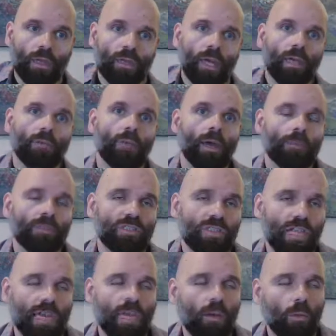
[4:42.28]
Now you might be
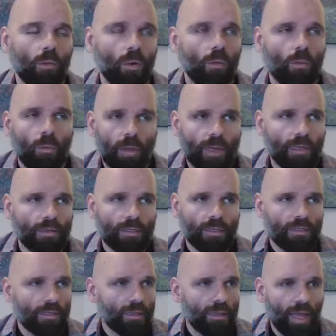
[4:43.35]
saying, well, wait,
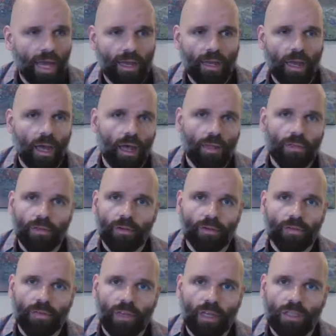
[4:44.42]
there's a lot of other
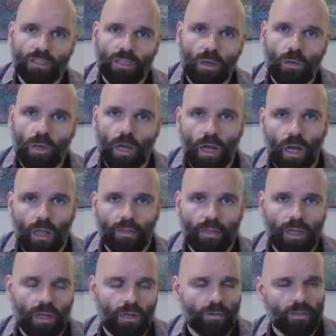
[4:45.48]
things going on
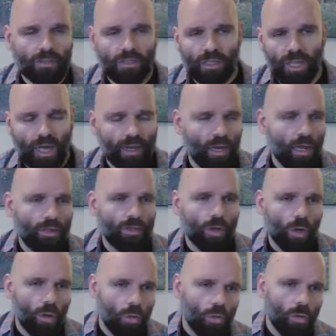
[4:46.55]
there. There's a lot of other
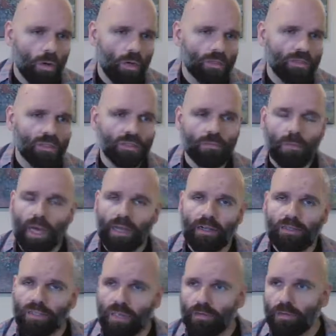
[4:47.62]
chords. There's minor
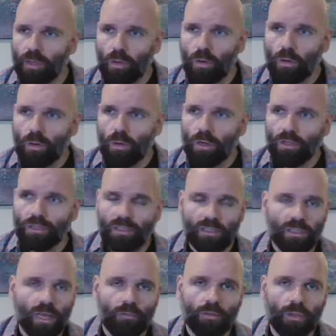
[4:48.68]
7 chords. He's
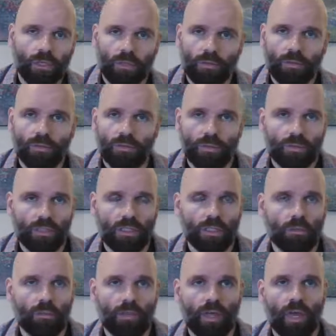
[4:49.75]
not really dealing
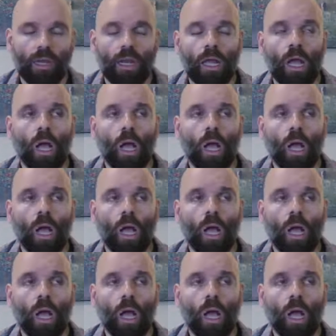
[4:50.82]
with that.